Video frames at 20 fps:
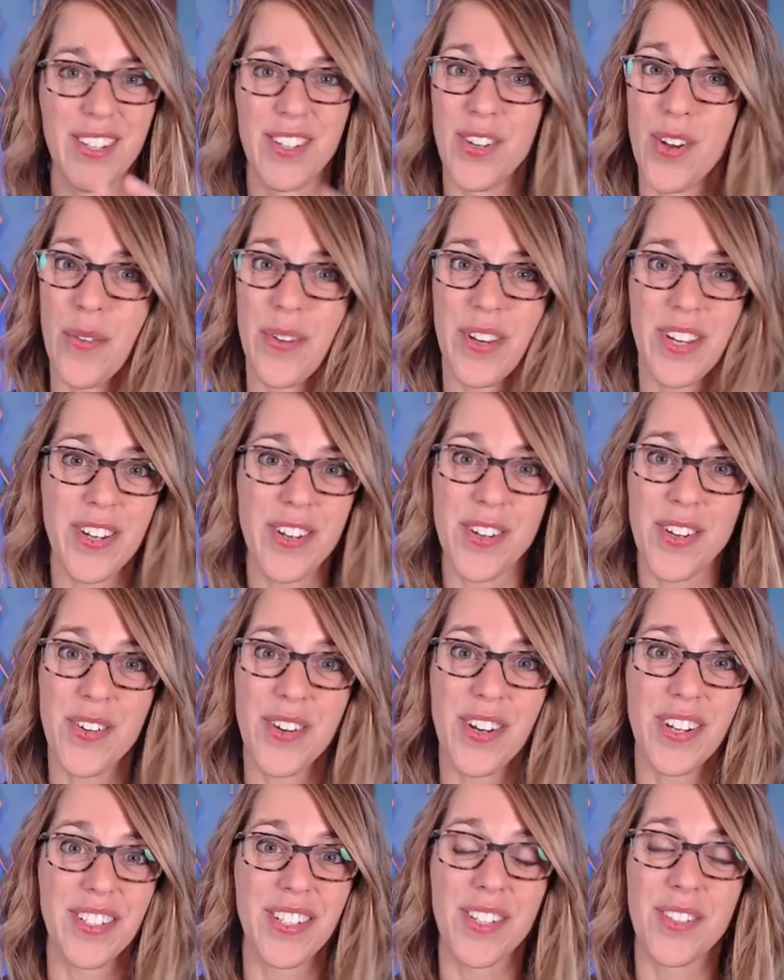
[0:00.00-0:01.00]
Knowing your
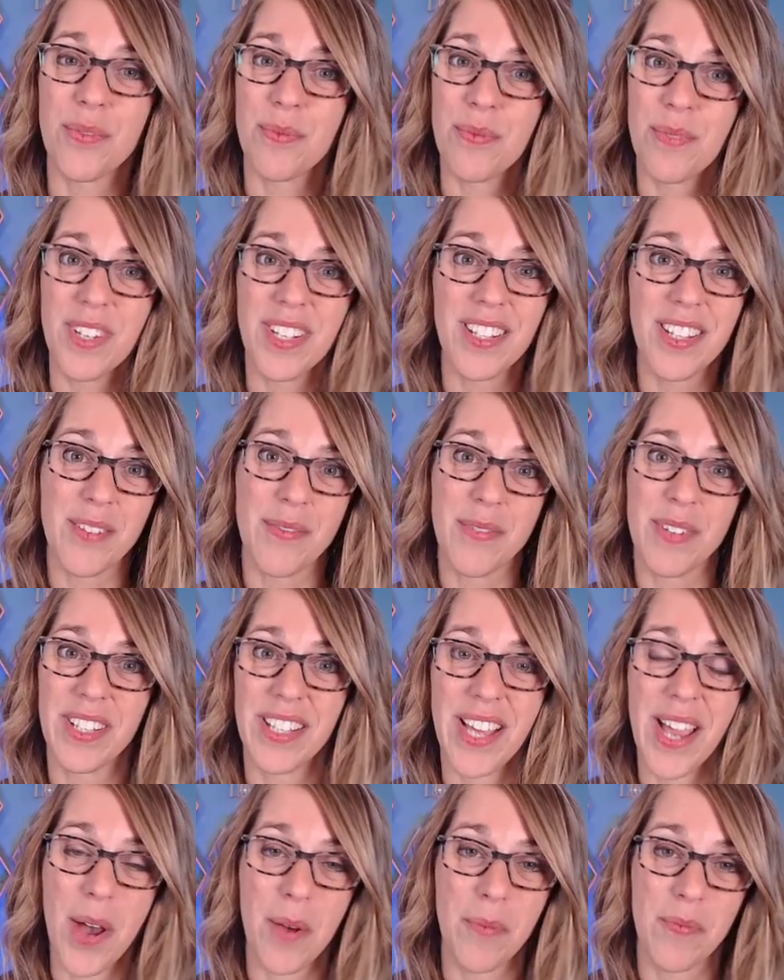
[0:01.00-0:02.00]
units is really,
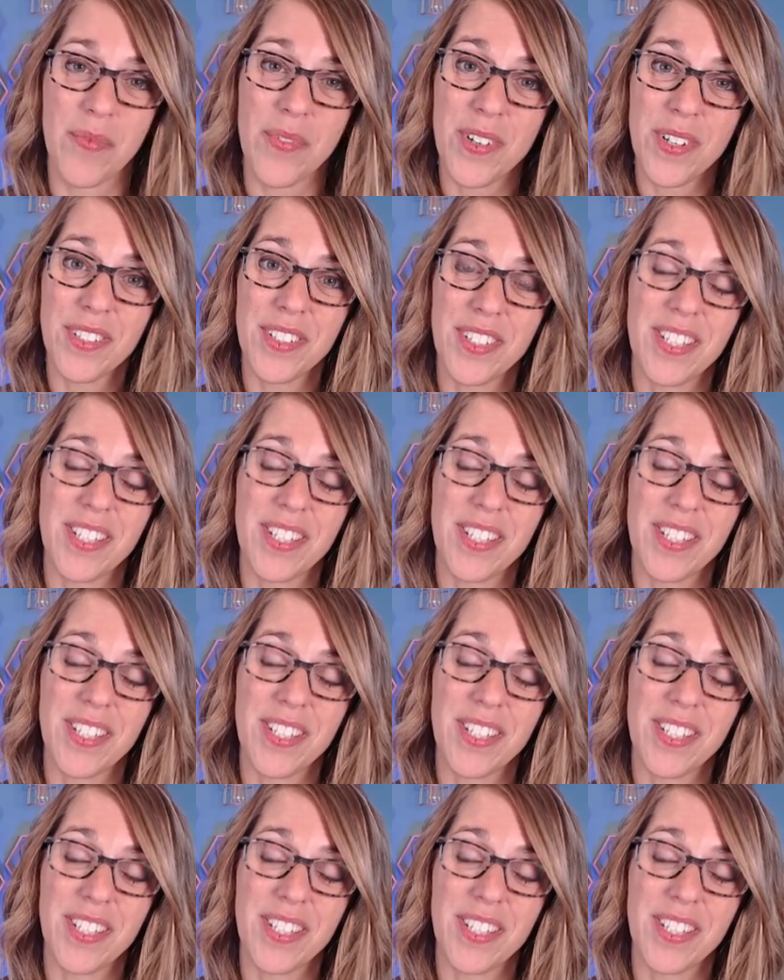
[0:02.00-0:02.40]
really helpful